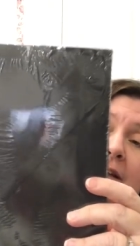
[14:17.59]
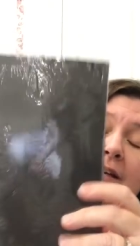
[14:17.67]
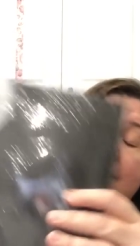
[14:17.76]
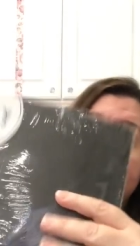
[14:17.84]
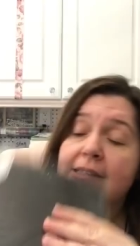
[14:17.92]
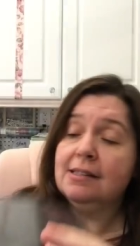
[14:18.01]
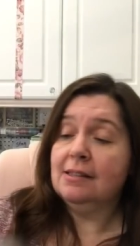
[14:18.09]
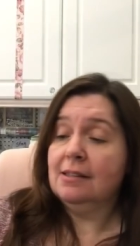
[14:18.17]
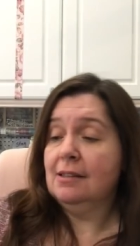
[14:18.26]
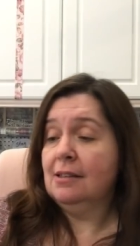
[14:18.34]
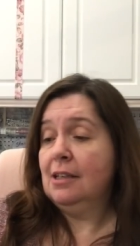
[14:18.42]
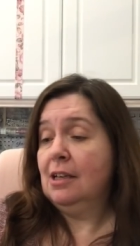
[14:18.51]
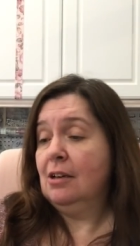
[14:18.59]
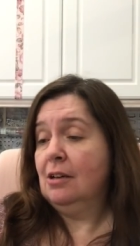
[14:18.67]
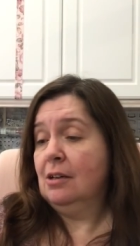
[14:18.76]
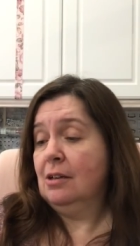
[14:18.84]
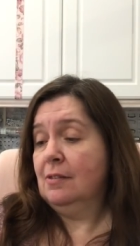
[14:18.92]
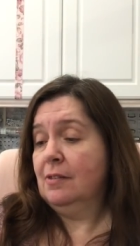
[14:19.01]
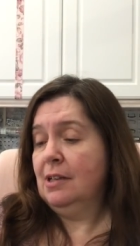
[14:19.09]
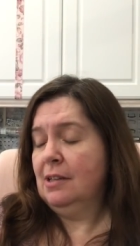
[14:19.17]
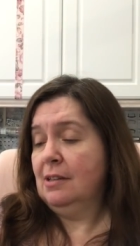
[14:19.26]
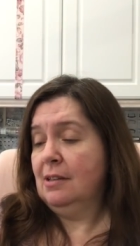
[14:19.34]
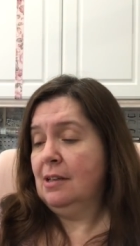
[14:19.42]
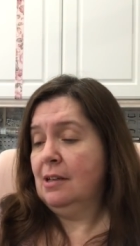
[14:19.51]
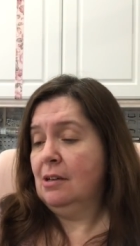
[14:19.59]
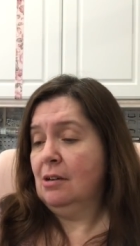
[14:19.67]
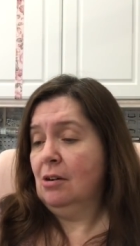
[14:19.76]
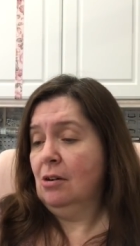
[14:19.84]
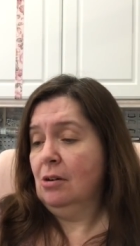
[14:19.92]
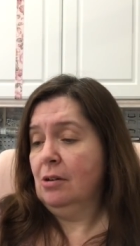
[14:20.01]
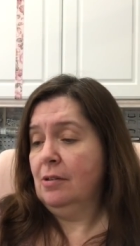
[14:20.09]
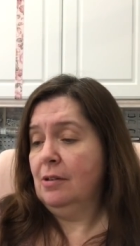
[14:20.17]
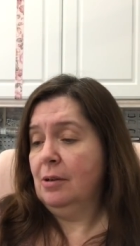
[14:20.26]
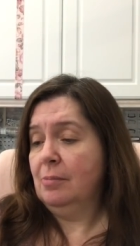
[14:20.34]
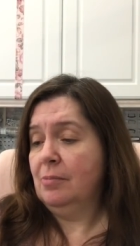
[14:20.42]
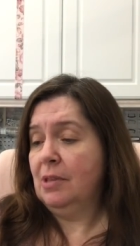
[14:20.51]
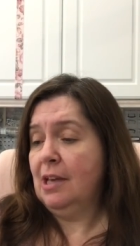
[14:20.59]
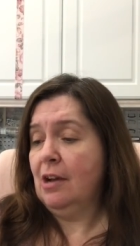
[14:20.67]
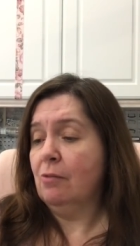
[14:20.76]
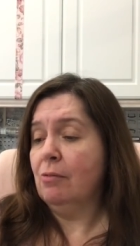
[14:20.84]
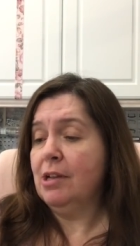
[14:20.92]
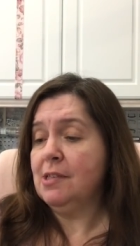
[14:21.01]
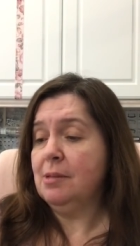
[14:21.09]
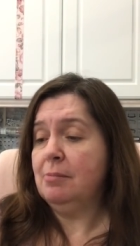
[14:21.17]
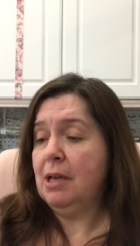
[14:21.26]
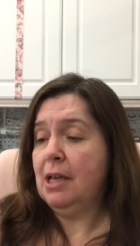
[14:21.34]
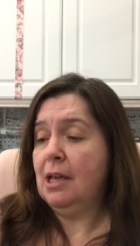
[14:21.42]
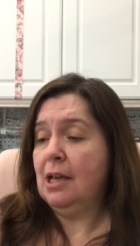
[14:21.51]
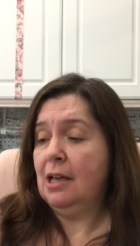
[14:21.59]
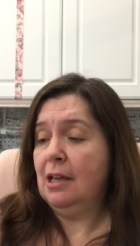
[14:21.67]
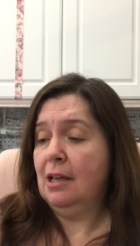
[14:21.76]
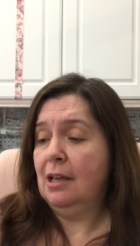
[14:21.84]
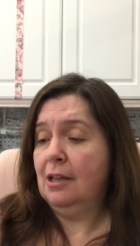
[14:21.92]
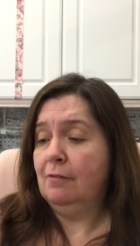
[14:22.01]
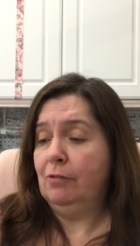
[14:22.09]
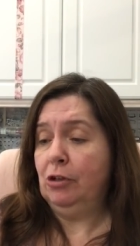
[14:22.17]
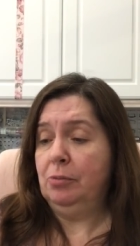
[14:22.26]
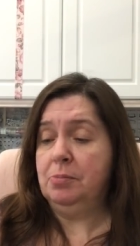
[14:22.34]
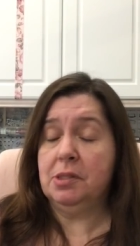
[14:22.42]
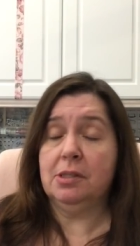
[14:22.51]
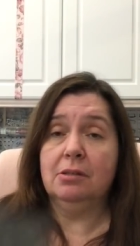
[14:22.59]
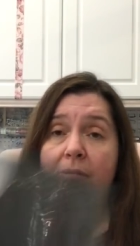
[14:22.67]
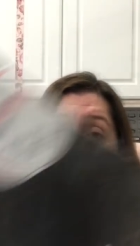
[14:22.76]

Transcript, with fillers: they, they think they call them, yeah, resume envelopes.